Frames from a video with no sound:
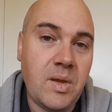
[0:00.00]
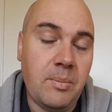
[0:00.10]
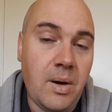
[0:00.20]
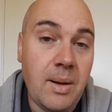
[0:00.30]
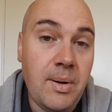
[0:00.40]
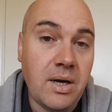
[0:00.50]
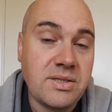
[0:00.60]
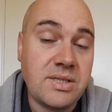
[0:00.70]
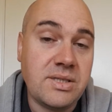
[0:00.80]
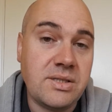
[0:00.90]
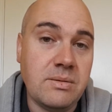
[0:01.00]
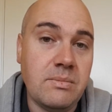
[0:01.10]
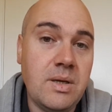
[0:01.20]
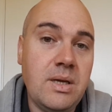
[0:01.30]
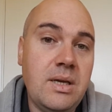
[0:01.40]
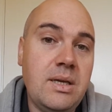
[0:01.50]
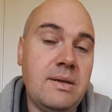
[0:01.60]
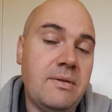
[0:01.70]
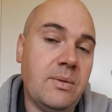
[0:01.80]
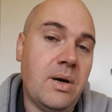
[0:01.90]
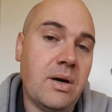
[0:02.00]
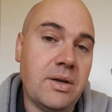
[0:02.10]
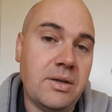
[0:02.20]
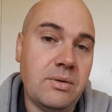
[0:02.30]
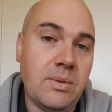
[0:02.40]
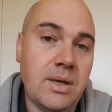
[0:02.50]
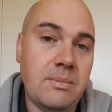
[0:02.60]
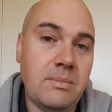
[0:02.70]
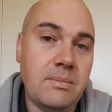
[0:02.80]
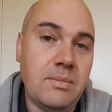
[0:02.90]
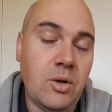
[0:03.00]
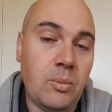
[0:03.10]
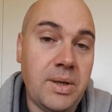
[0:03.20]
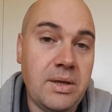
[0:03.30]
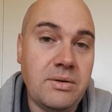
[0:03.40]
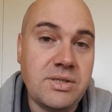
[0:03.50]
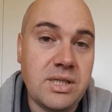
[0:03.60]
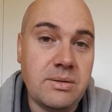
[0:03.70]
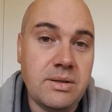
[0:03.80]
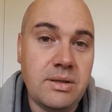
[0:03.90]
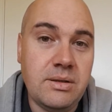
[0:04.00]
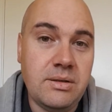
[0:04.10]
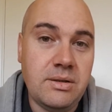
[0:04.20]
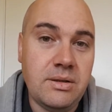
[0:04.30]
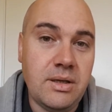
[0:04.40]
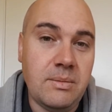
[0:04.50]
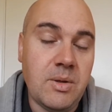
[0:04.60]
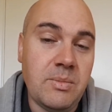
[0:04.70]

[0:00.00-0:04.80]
bypass system, if you are going to not be using the